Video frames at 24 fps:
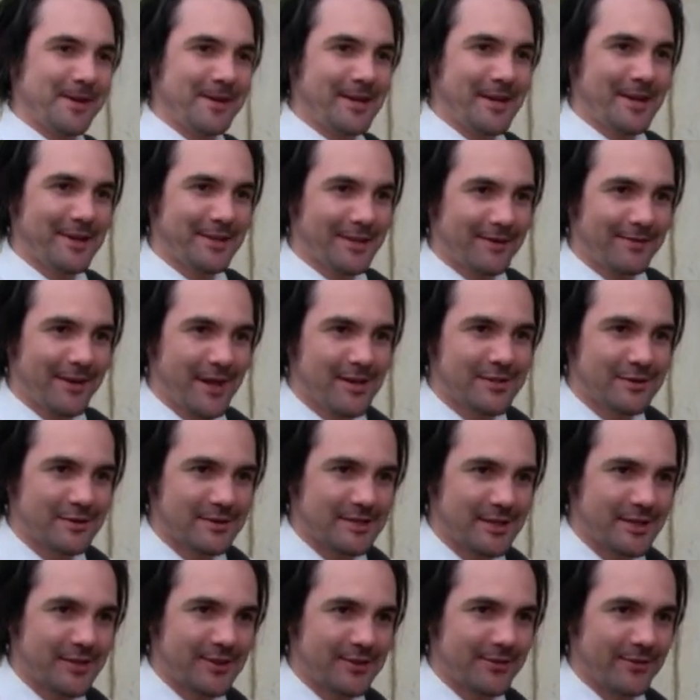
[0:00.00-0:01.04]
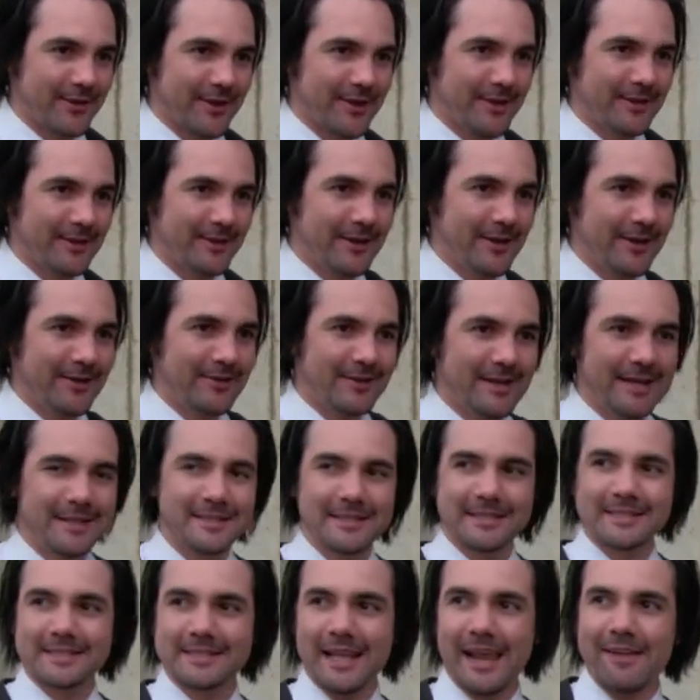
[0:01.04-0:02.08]
idea that violence is set us free. You know, not
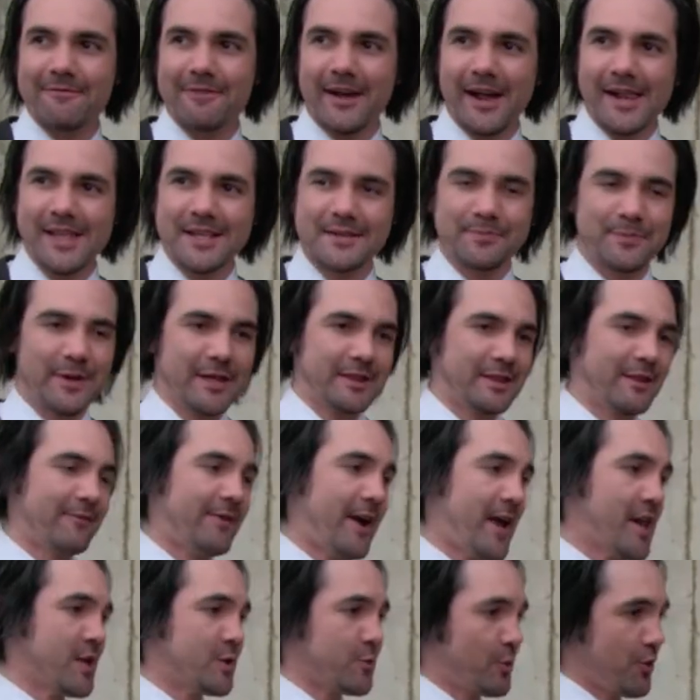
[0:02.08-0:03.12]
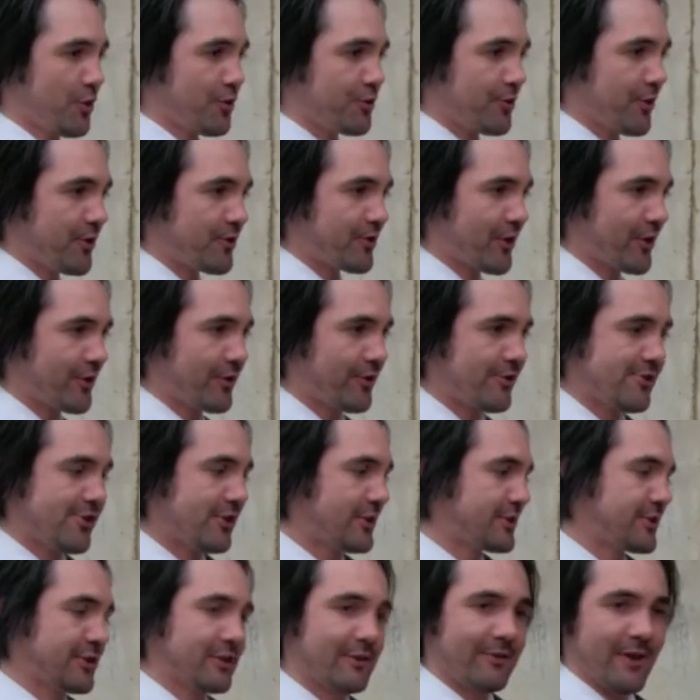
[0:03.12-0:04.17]
just state violence, but the violence we do to each other and
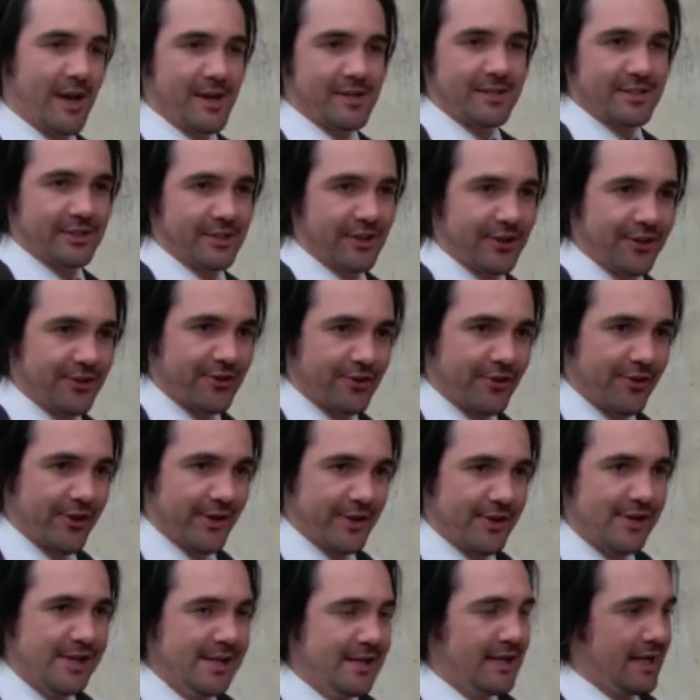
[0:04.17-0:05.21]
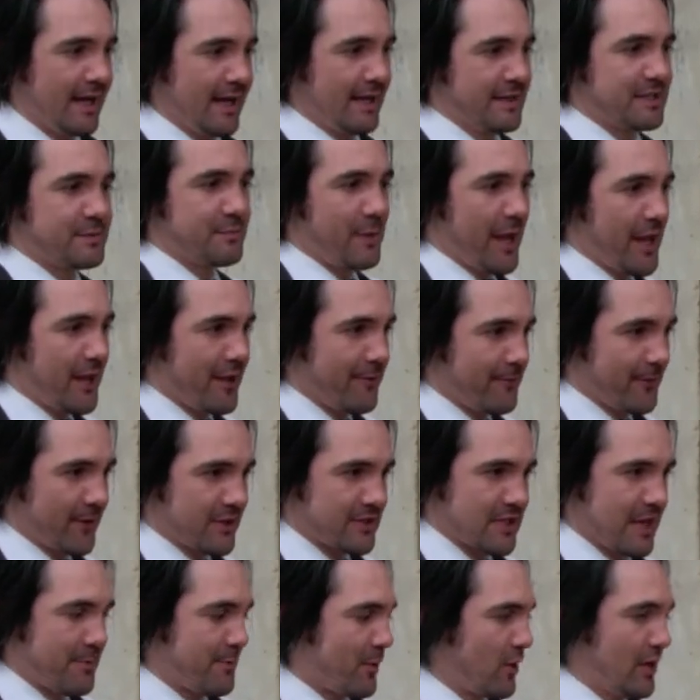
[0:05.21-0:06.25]
also the violence done to children. Uh, spanking, for
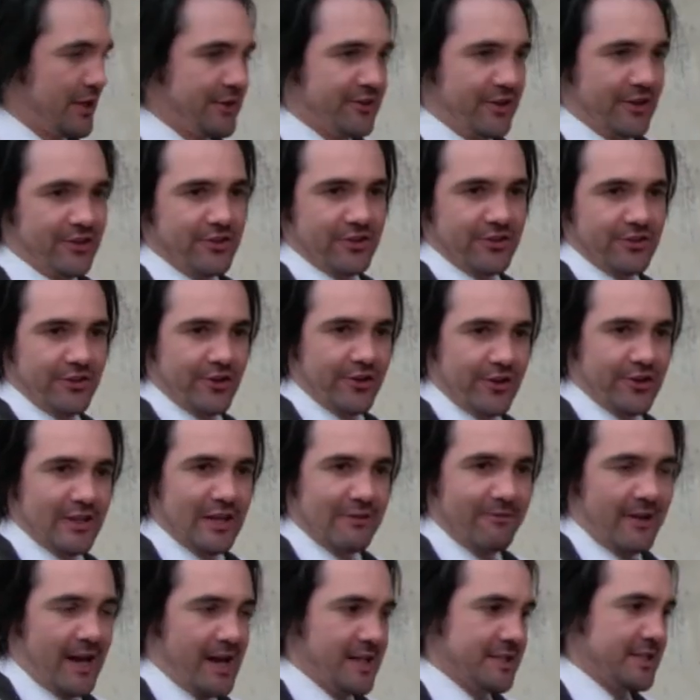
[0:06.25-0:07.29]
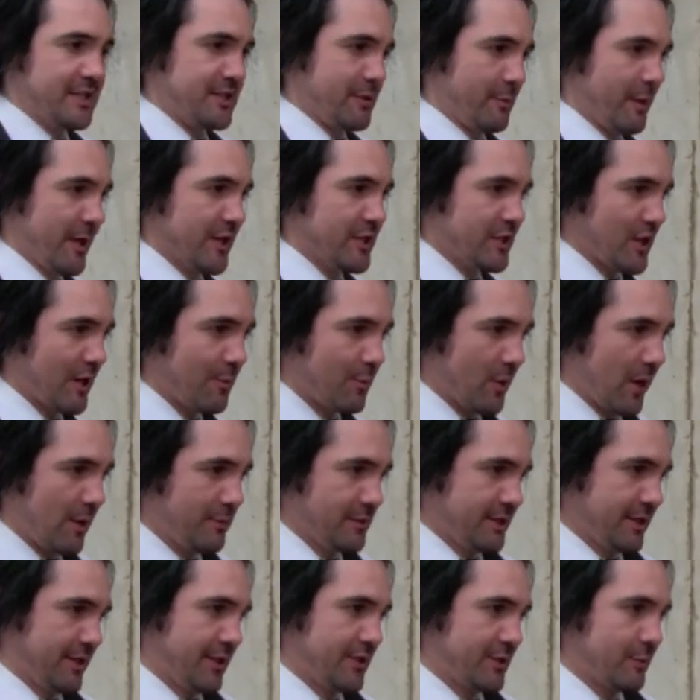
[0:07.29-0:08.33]
example, it teaches children that violence is a way to solve
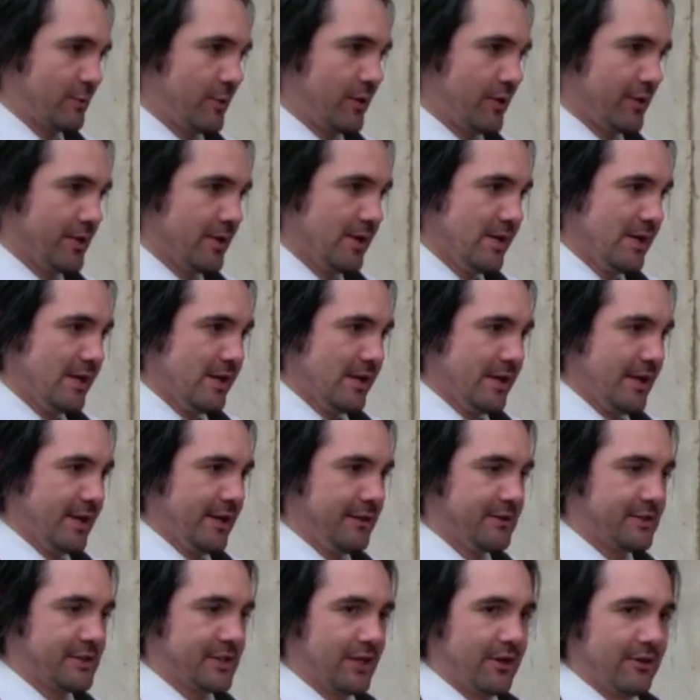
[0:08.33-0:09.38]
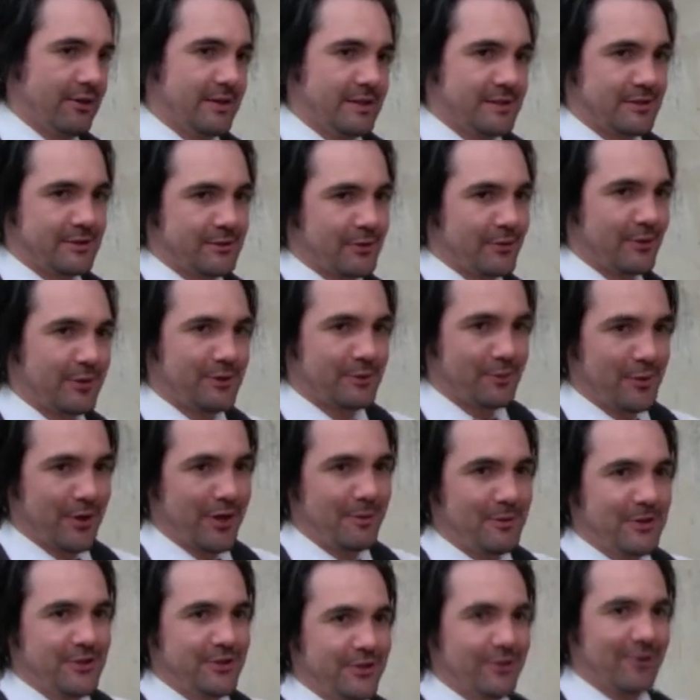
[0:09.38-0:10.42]
problems in this world. You know, so it's, it's
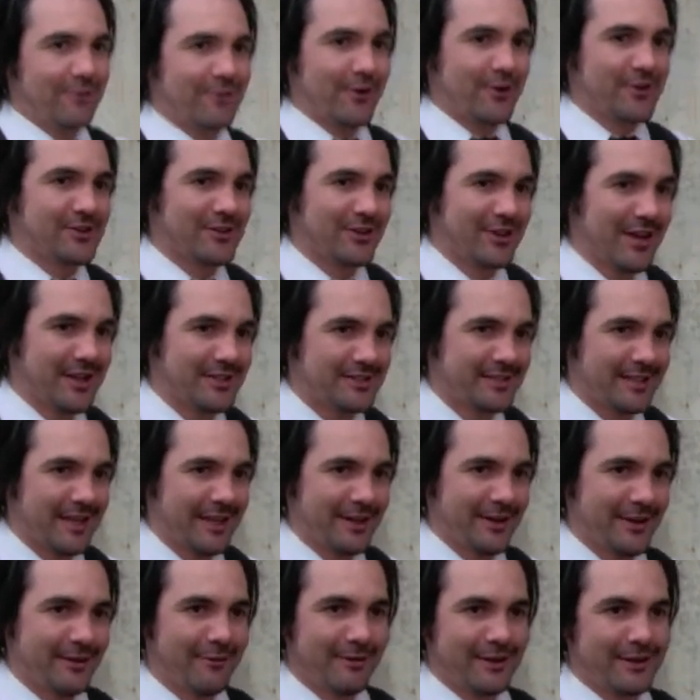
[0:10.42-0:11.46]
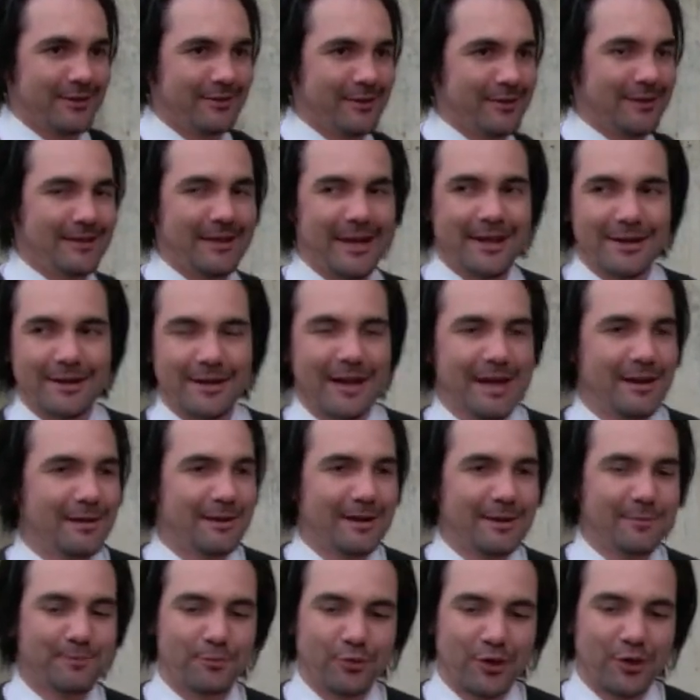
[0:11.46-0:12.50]
pretty much universalizing it. You know, it's not, not
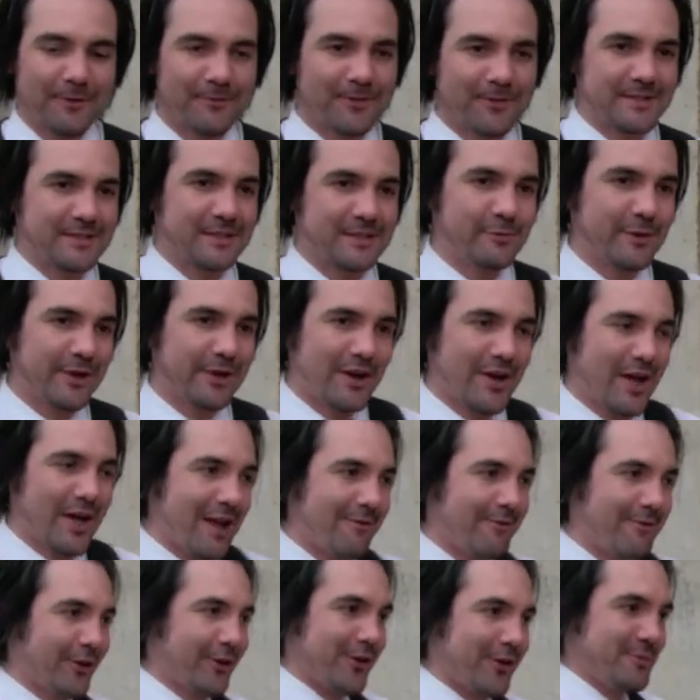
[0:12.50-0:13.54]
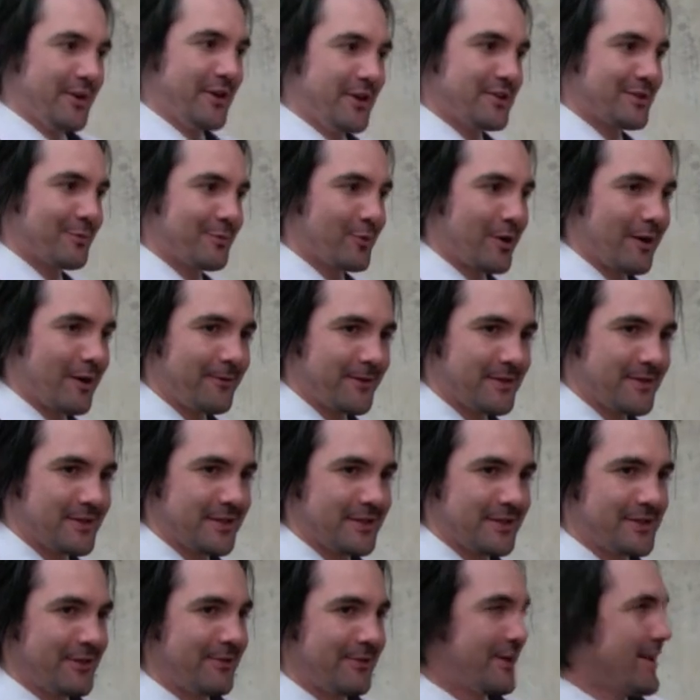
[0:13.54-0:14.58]
enough preferences. We can have our communities of
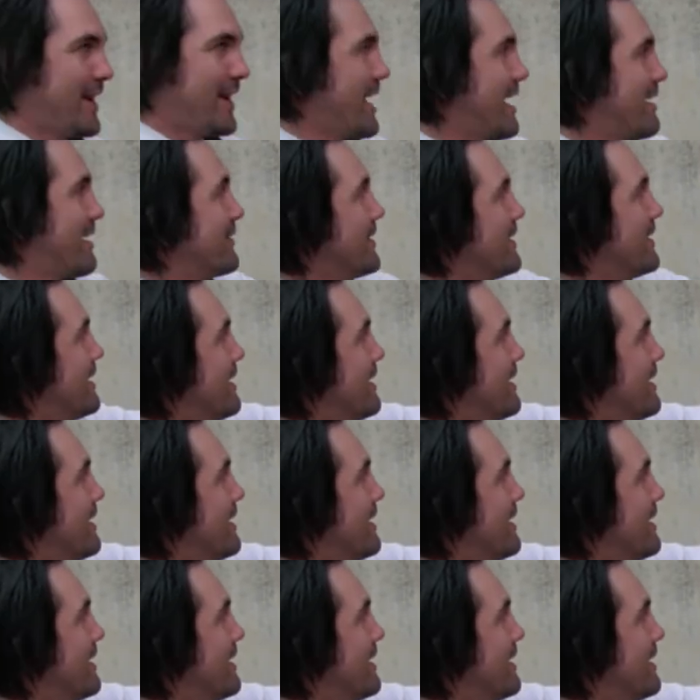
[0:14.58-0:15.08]
preferences. You can have,